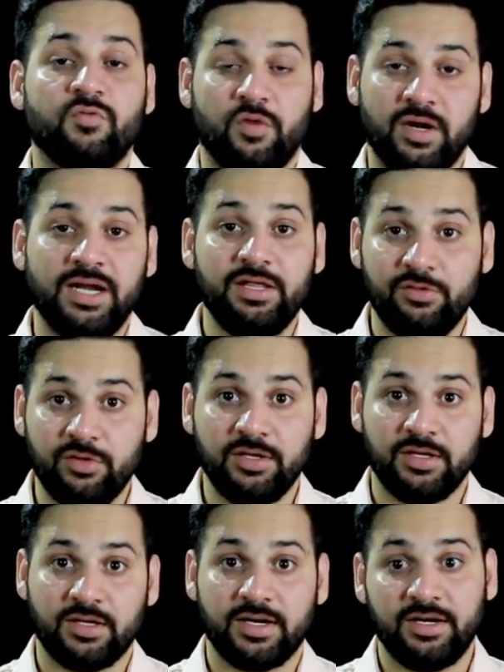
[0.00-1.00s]
for an
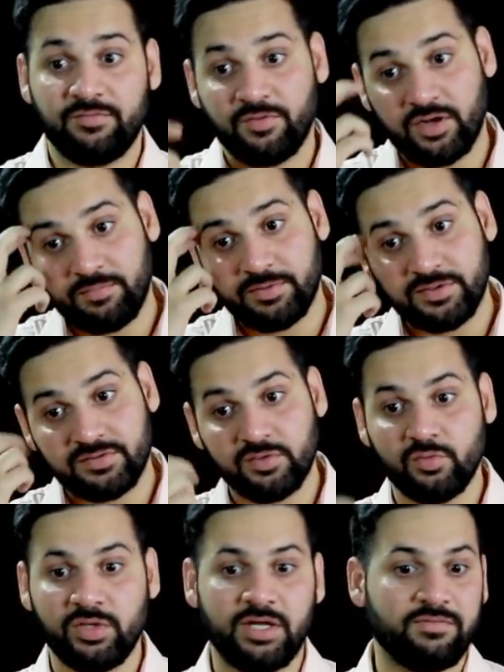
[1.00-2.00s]
engineer right for a
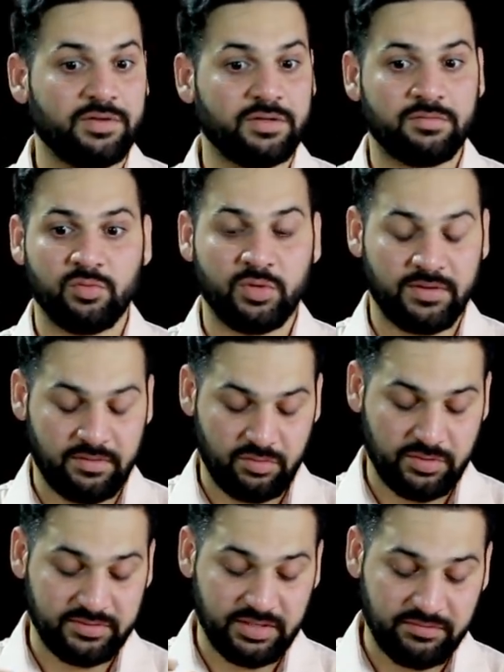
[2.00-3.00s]
person who never who
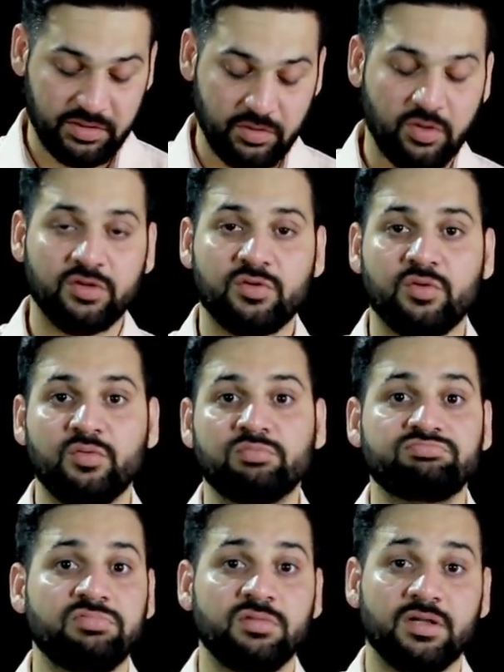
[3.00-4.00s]
has never gone through
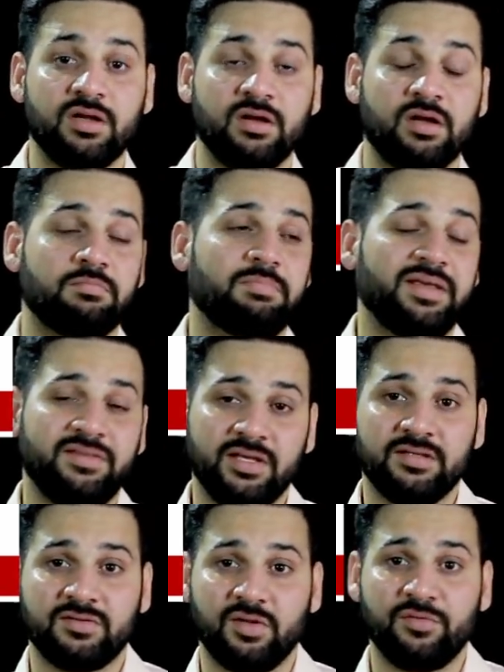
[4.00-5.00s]
the
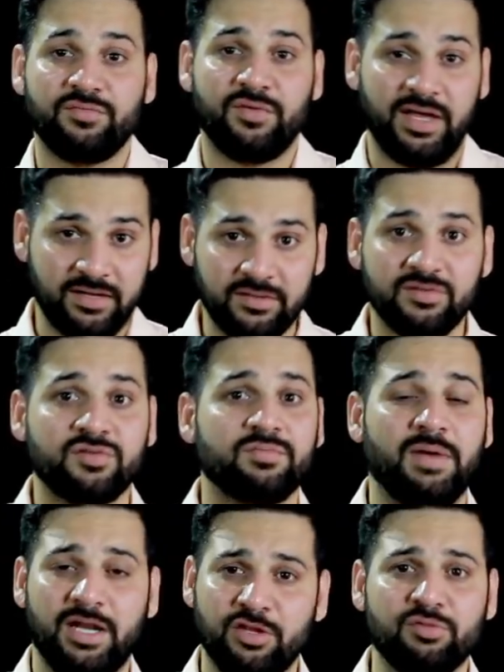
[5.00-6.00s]
basics of finance
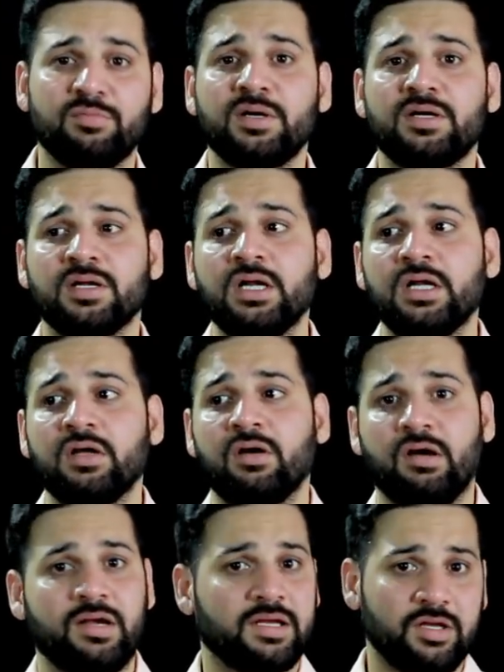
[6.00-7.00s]
management
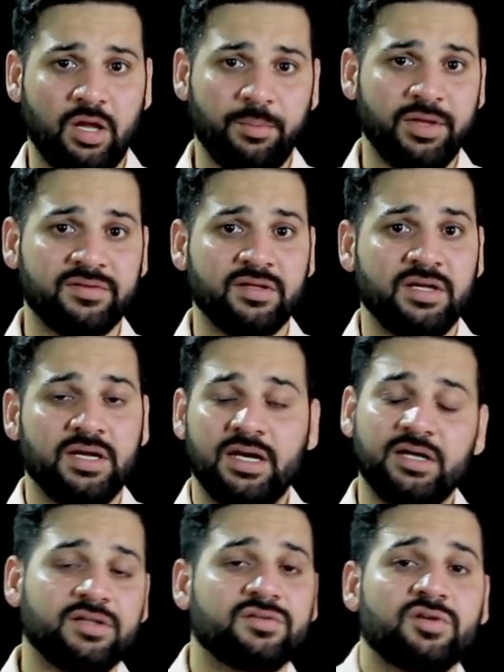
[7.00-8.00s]
or economics
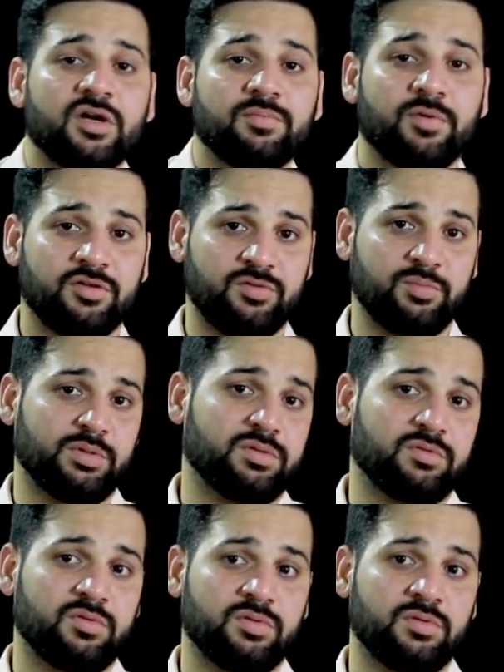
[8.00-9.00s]
it is not possible
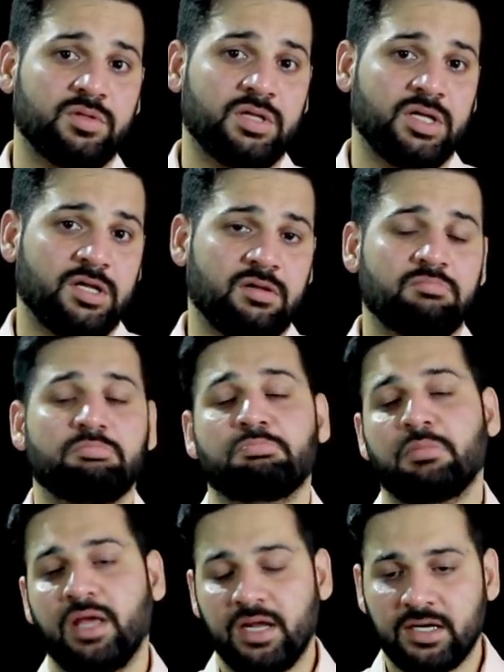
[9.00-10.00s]

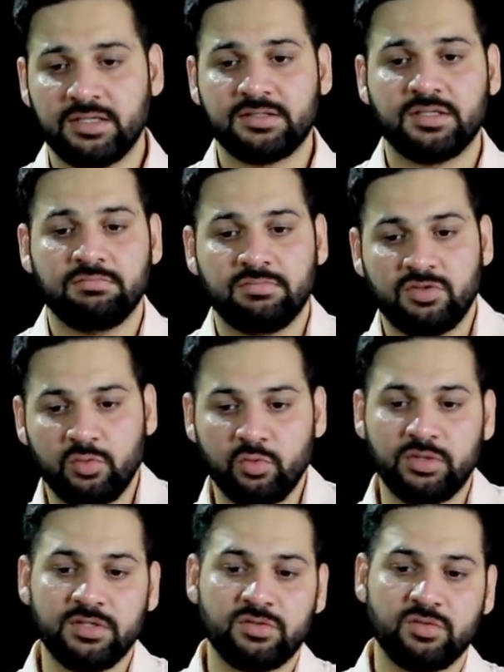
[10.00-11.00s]
there are some
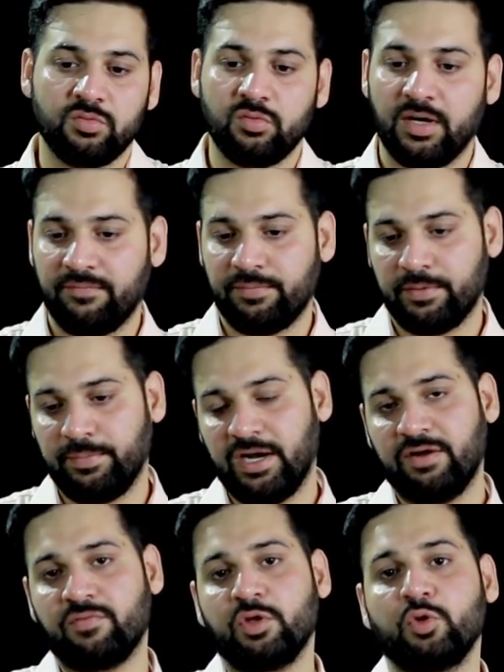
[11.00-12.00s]
students who have
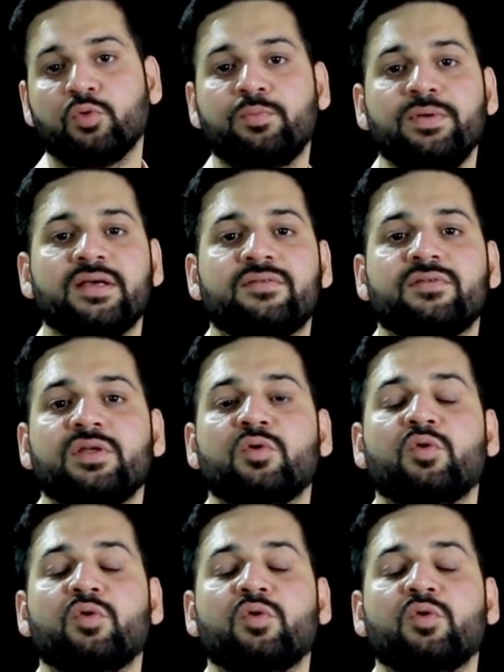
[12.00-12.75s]
prepared for UPSC